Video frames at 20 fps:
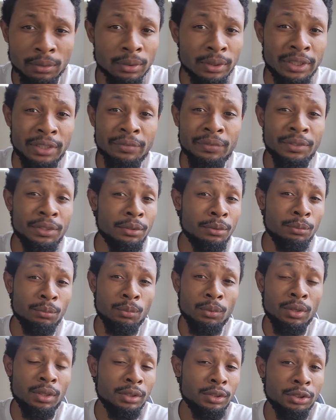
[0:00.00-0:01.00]
Or even in
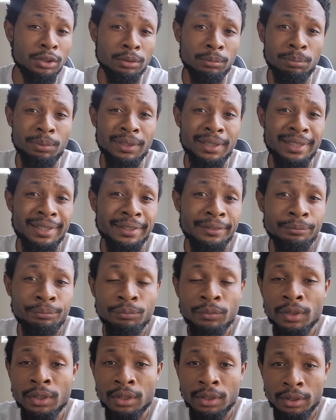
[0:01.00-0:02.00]
the water supply
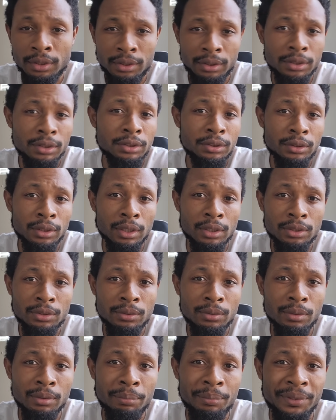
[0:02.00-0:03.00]
could start
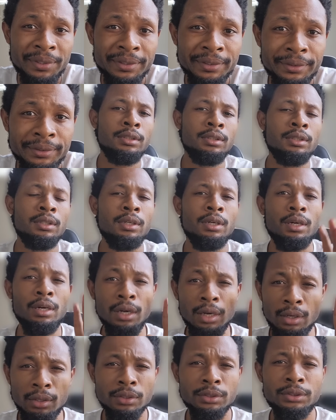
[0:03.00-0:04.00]
to appear.
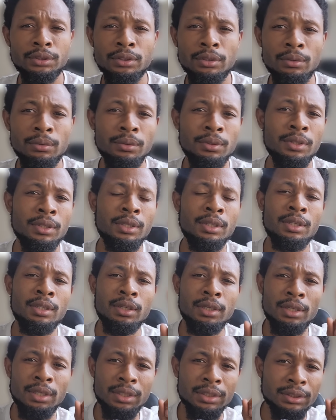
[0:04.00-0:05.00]
Also,
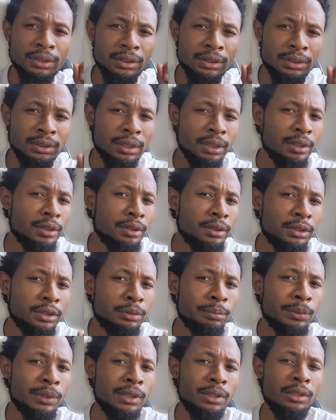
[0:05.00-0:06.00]
a sudden
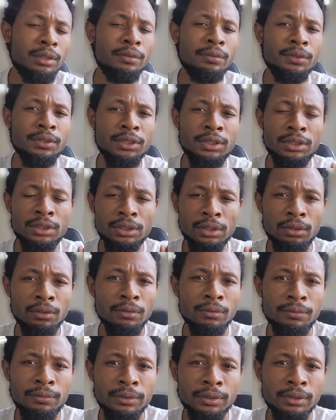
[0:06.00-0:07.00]
smell of
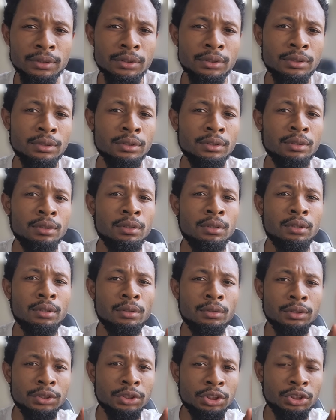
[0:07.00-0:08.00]
sulfur,
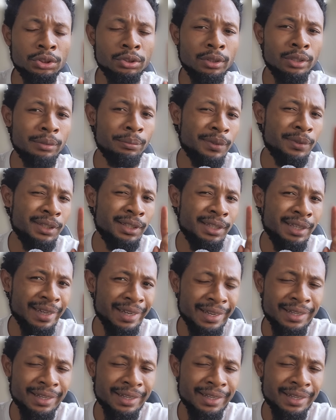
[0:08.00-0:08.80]
sharp